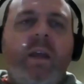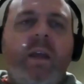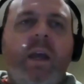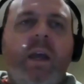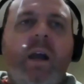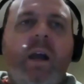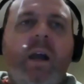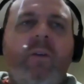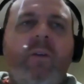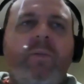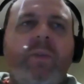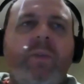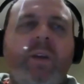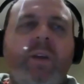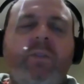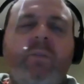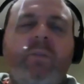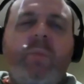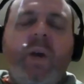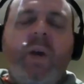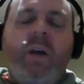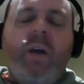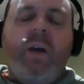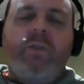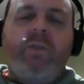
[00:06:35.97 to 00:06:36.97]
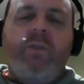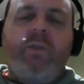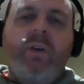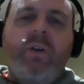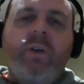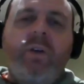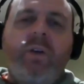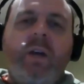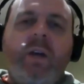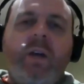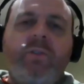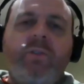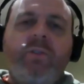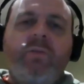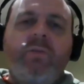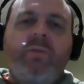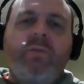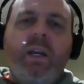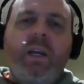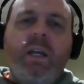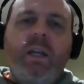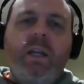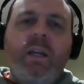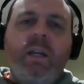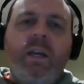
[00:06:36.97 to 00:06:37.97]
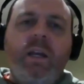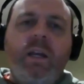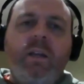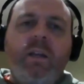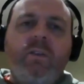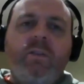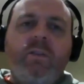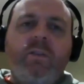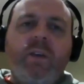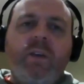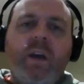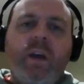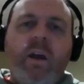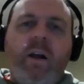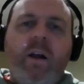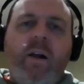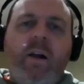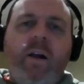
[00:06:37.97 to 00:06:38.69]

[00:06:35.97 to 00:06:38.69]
Now, it's about 300 grand he needs.